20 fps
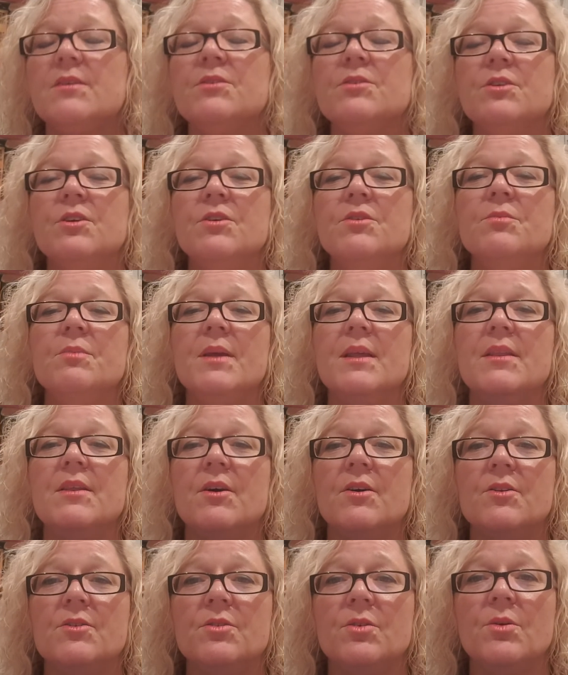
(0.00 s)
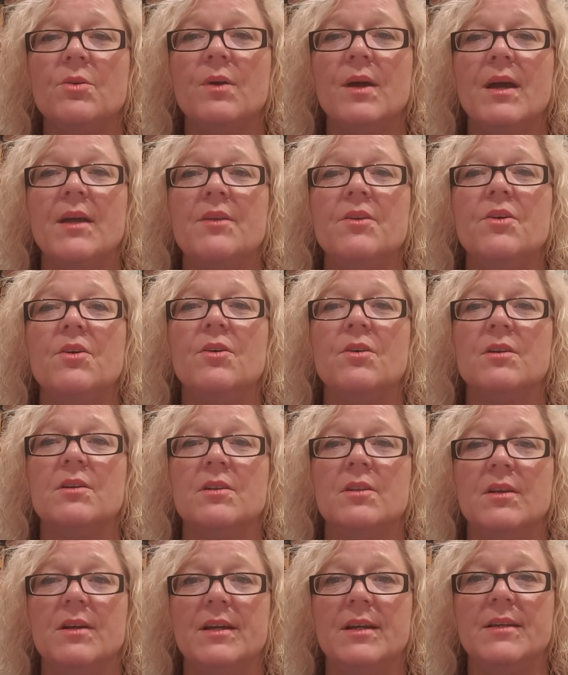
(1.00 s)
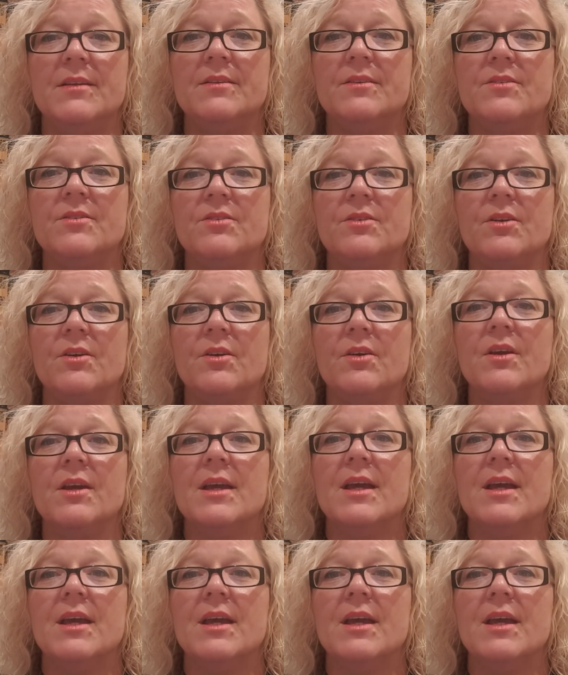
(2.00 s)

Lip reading: those who are not clients. So